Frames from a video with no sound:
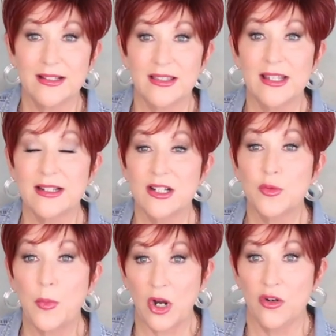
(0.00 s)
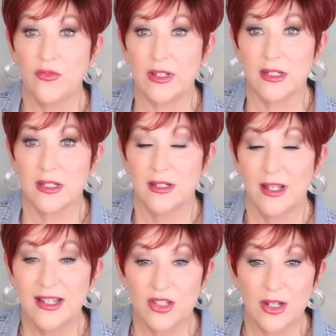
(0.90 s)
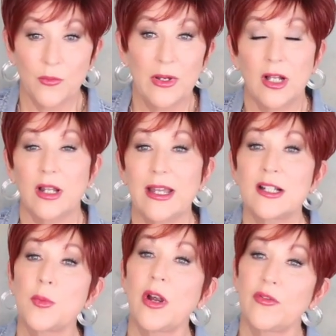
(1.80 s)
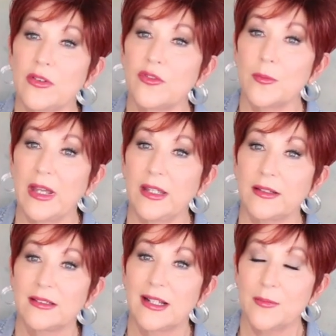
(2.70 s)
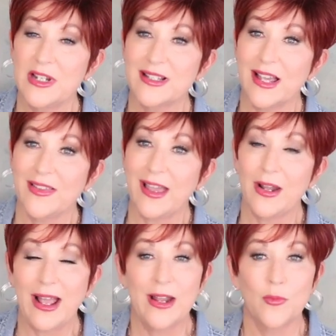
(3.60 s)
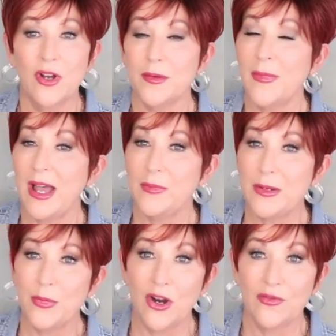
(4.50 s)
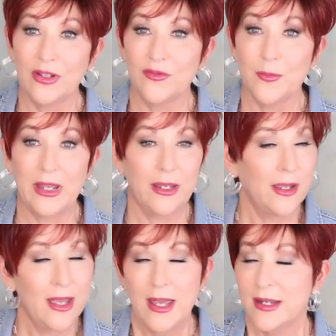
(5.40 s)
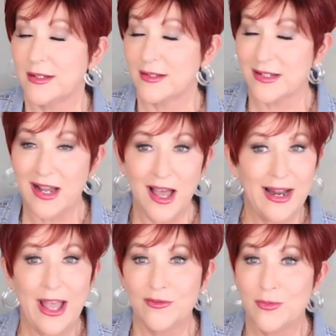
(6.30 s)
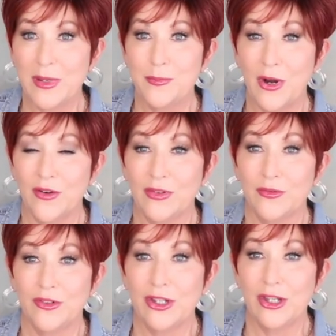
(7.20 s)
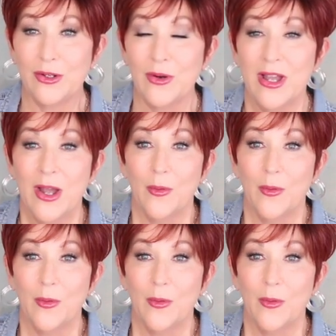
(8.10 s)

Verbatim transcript: this is perfect. It's perfect for me. Let me say that. And what might be perfect for me does not have to be perfect for you.